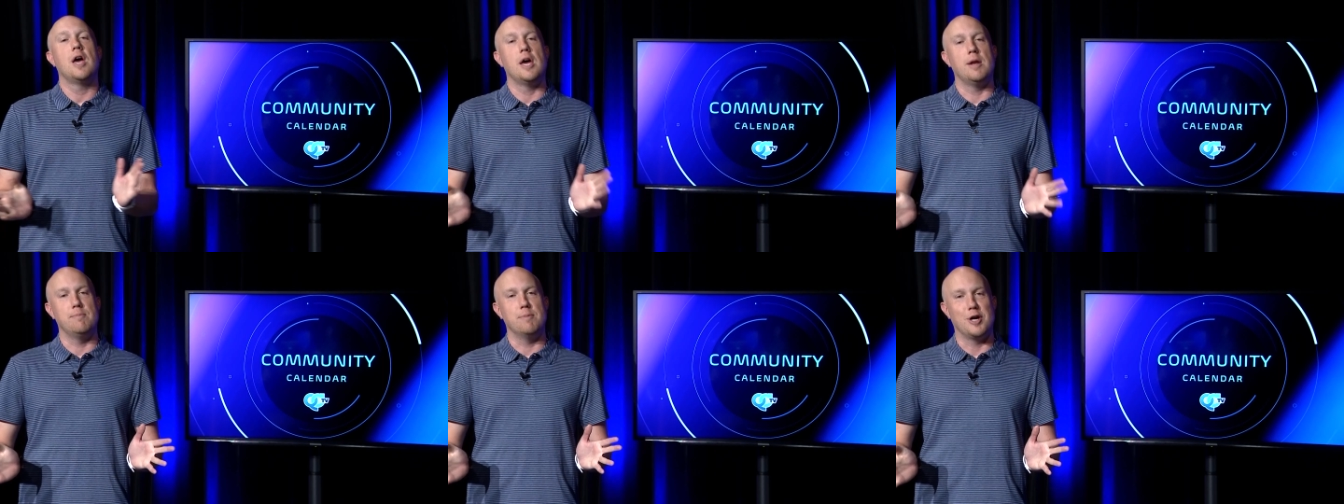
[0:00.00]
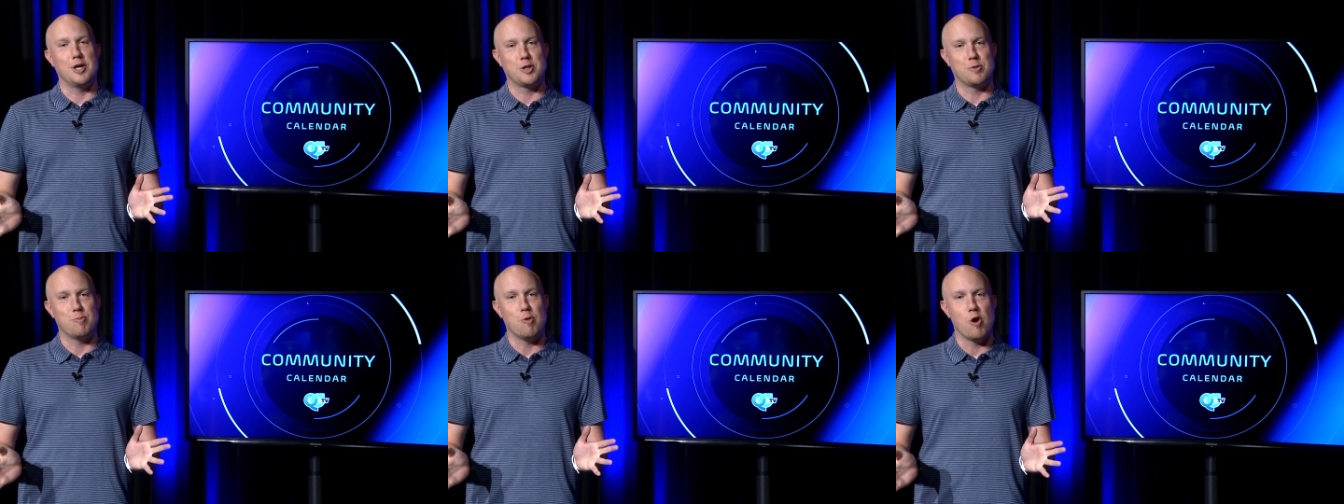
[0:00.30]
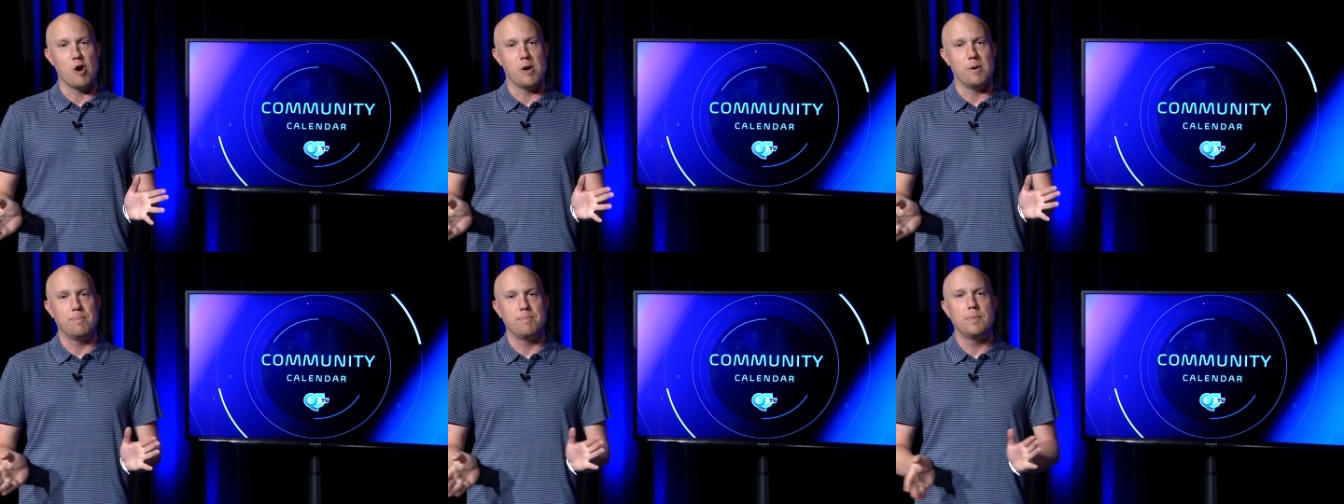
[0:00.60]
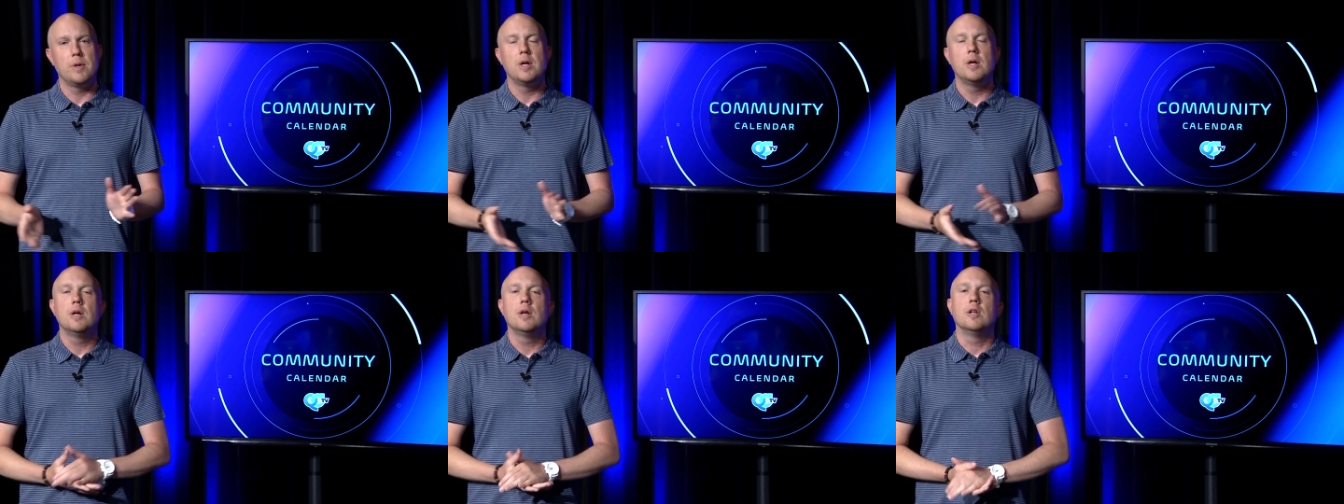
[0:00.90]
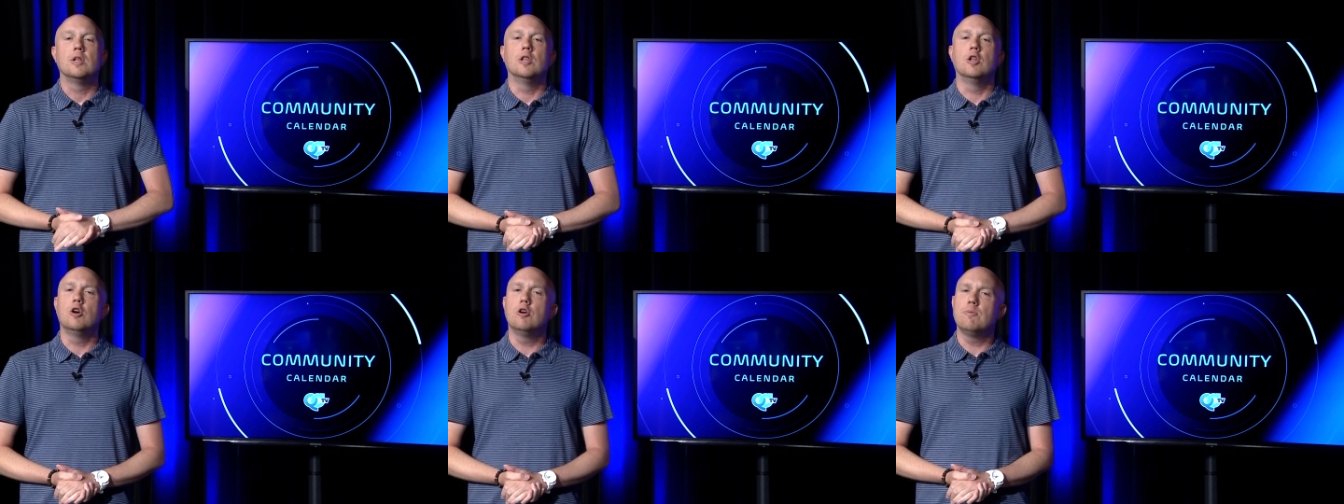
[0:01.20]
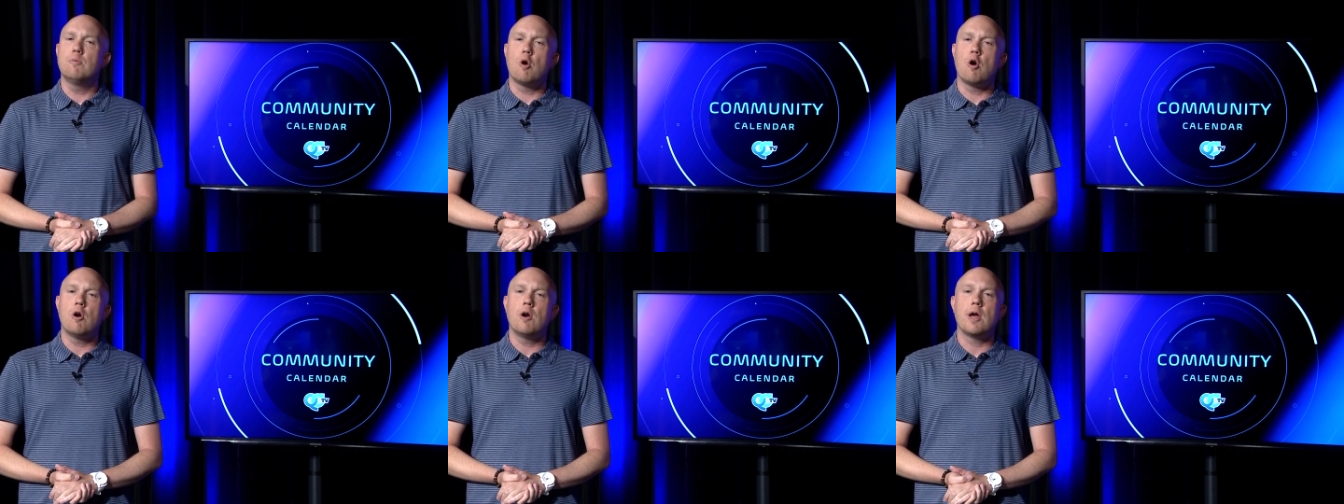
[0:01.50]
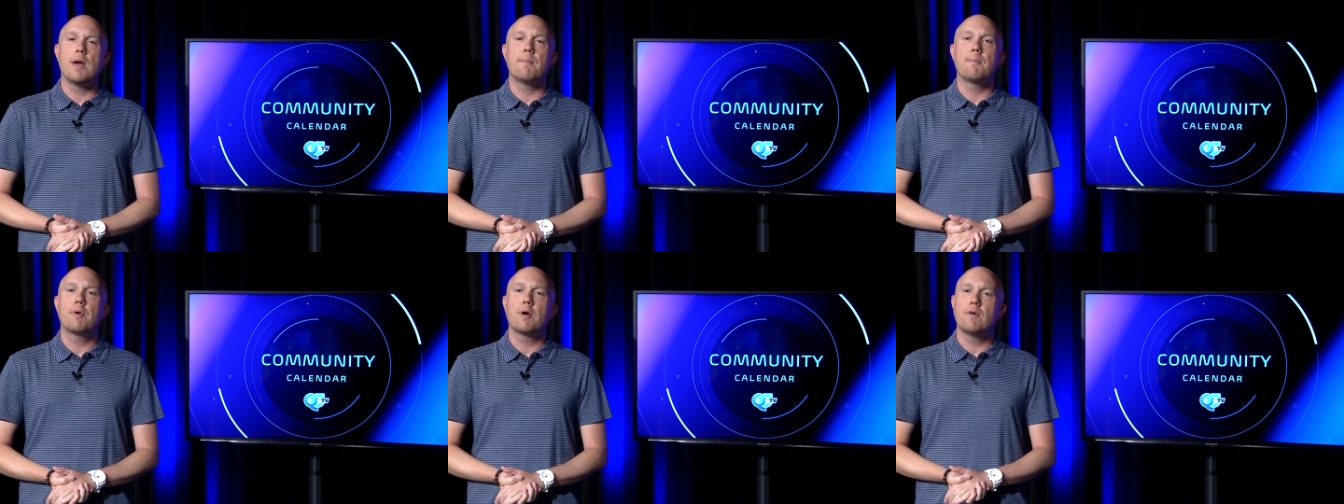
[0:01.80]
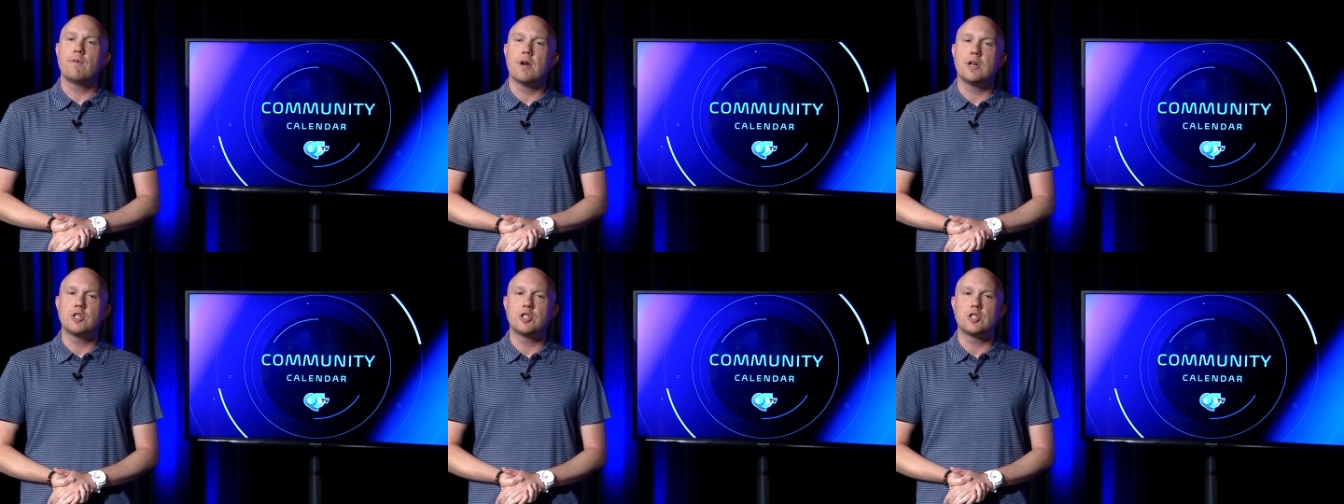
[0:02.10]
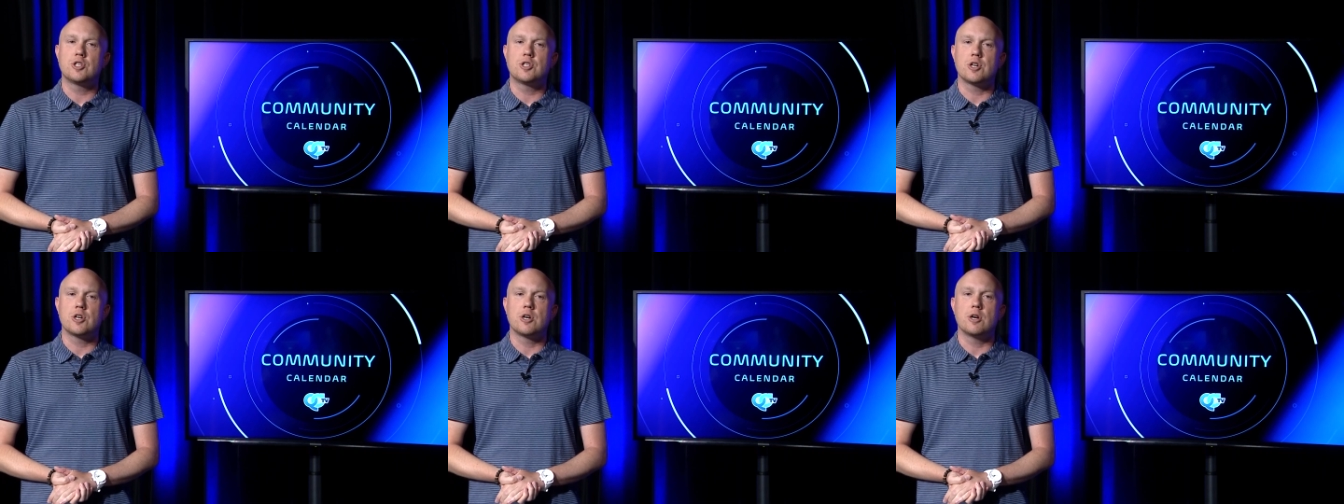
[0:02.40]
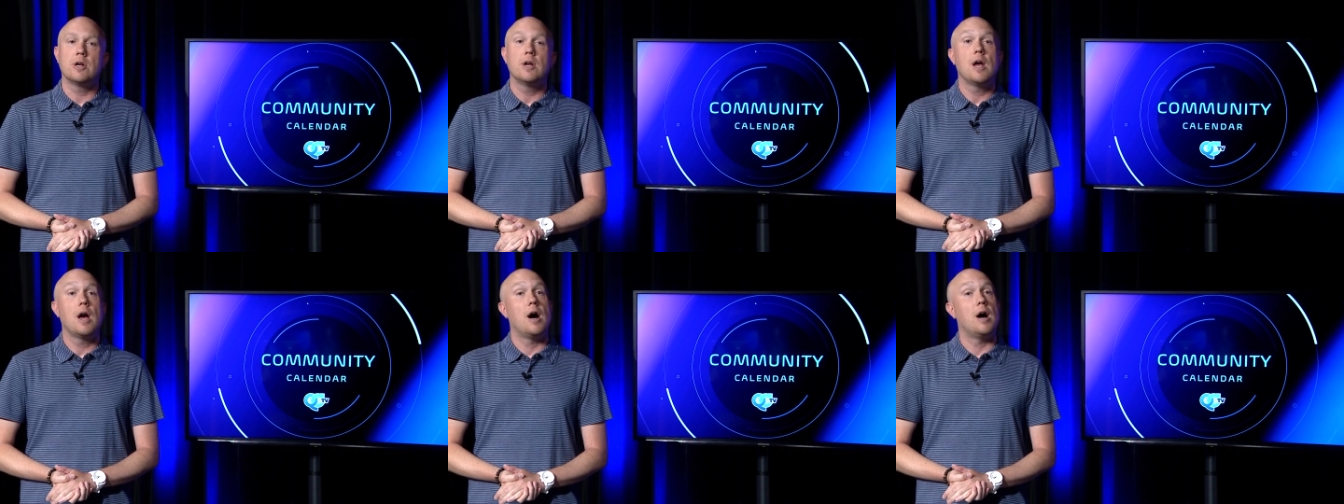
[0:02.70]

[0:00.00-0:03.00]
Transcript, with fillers: and much more. Learn more and pre-register